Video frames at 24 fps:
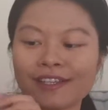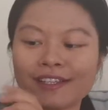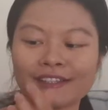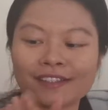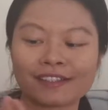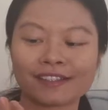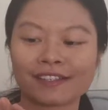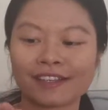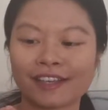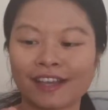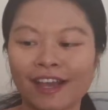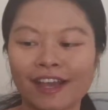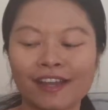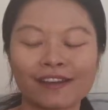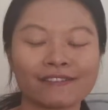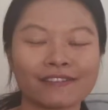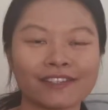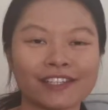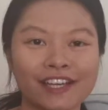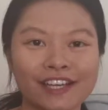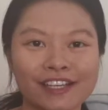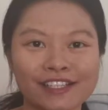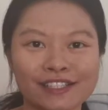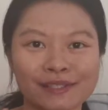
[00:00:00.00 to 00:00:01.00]
It's kind
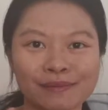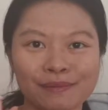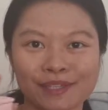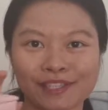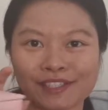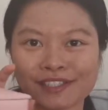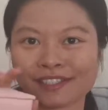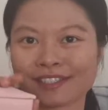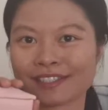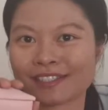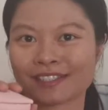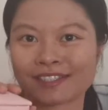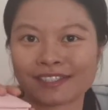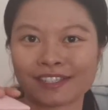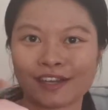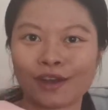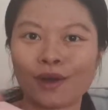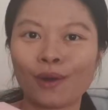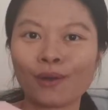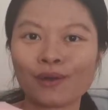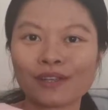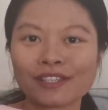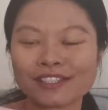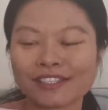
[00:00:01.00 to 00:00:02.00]
of nice because it's a
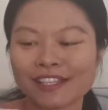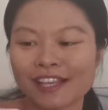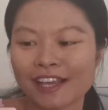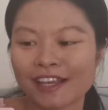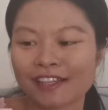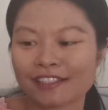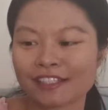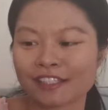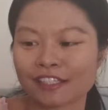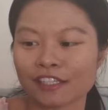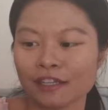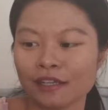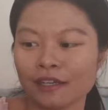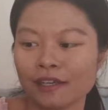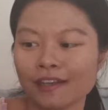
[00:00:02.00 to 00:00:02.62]
whole set,